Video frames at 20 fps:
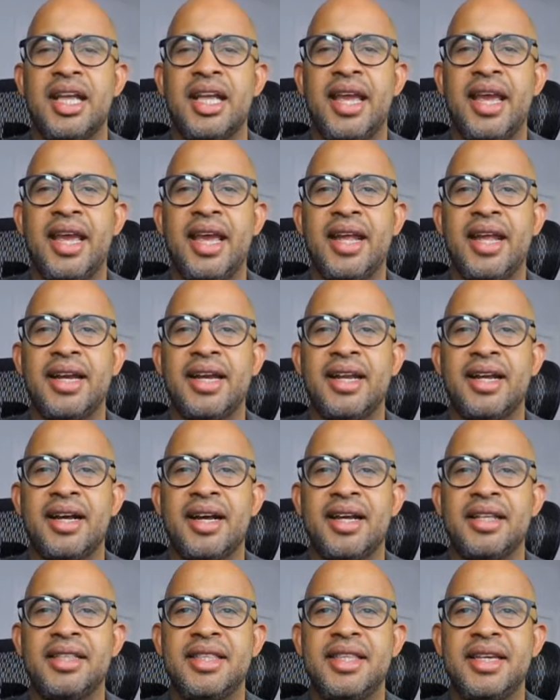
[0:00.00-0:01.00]
And
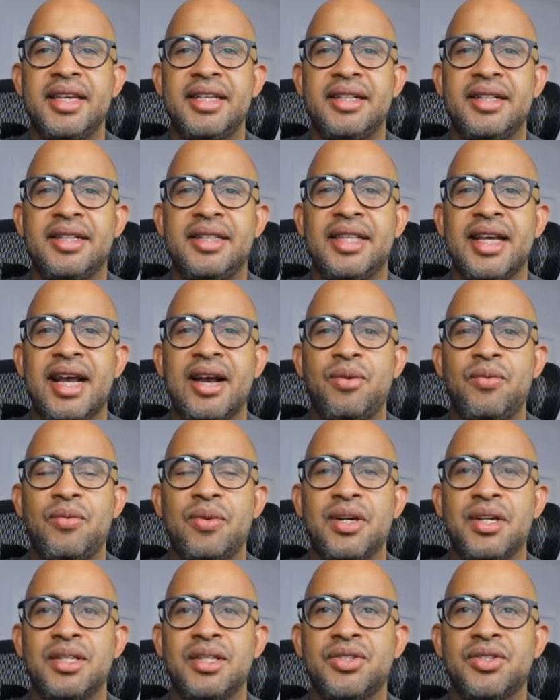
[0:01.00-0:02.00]
I think that
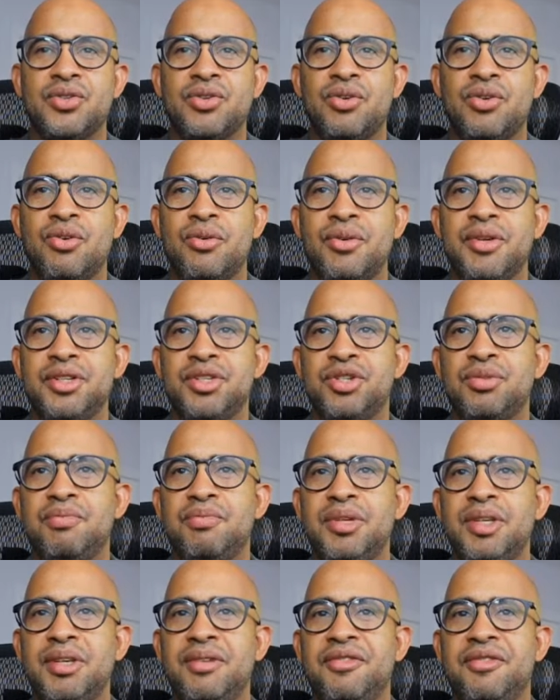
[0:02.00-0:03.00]
one's going to
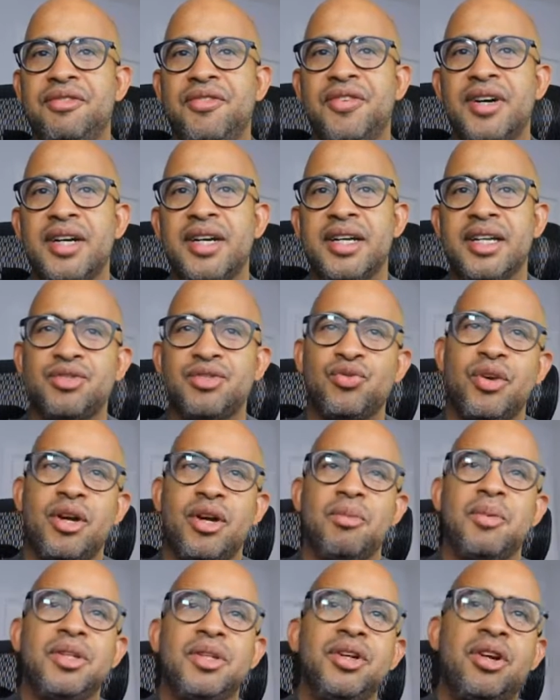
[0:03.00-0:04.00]
be fun as
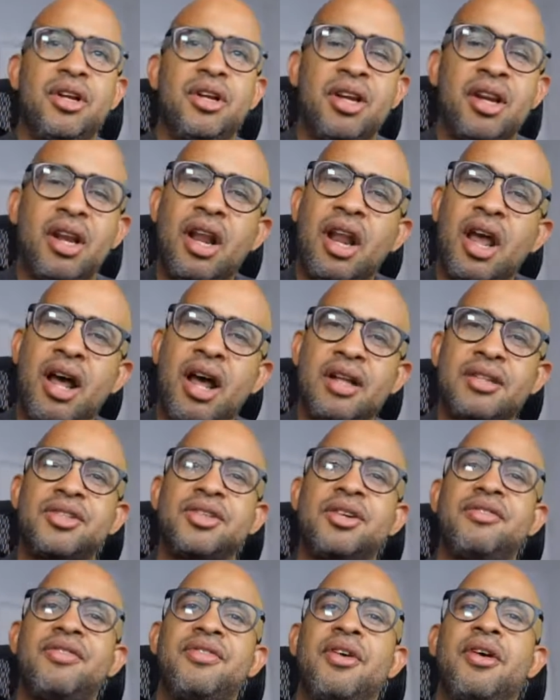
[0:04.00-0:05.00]
well. But there are
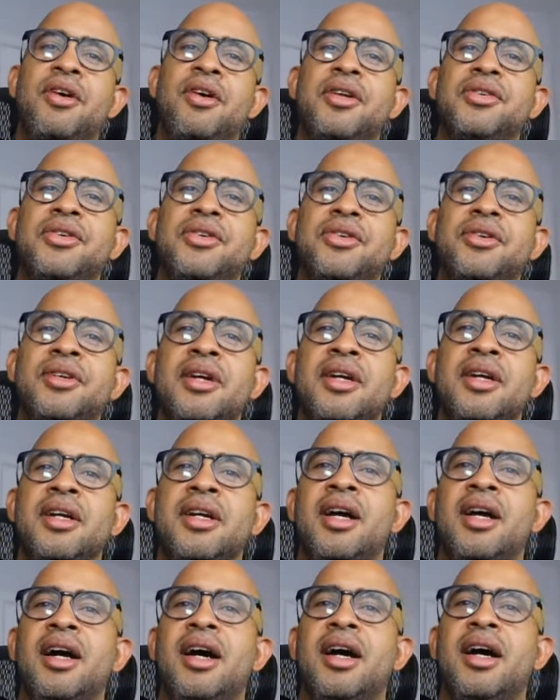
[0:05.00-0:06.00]
lots of other
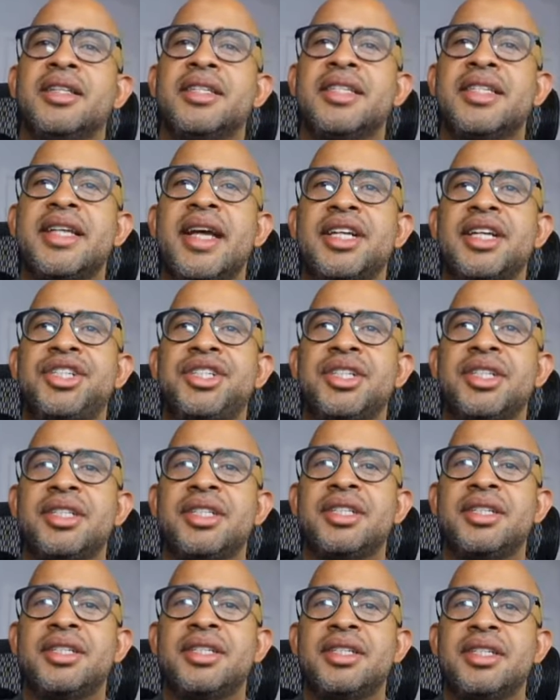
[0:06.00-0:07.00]

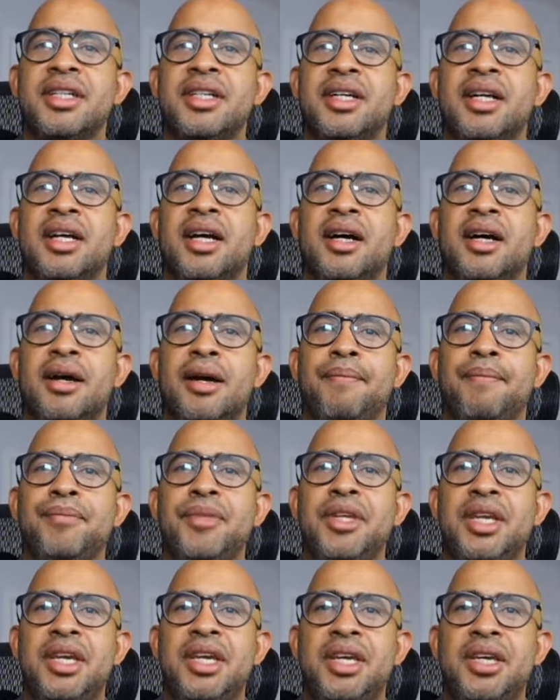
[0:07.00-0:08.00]
sessions
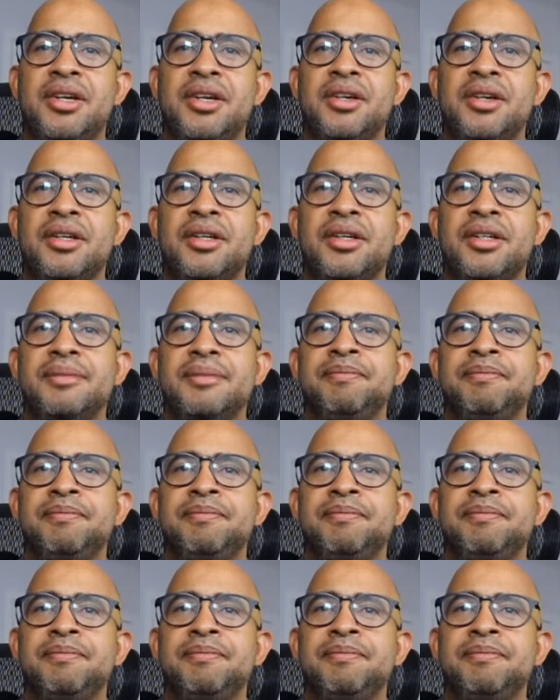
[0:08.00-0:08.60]
here.